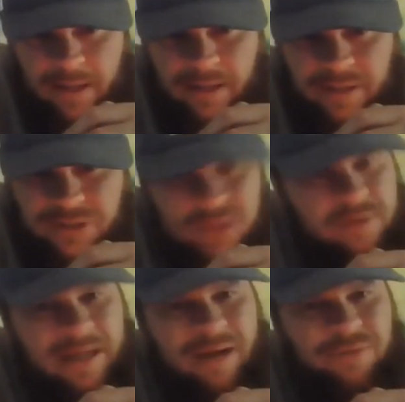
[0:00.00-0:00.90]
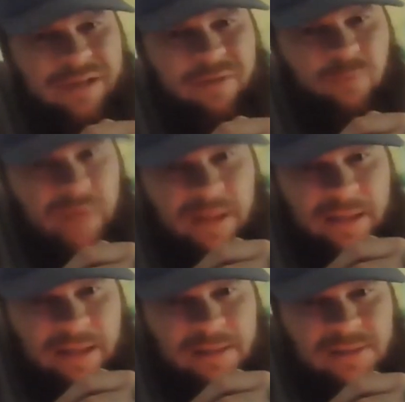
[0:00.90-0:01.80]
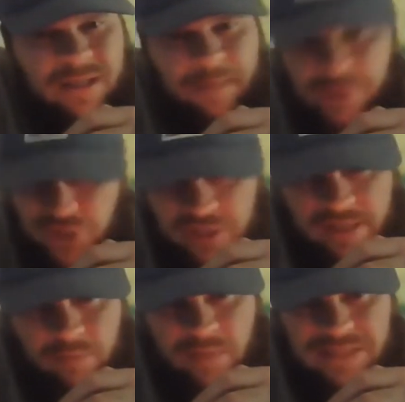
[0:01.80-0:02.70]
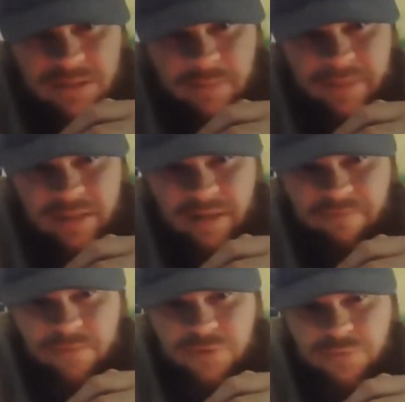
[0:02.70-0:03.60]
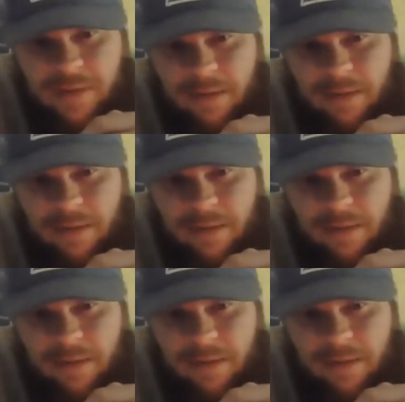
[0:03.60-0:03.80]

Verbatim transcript: it turned out that really, I mean, she did wrestle a bit in that first round,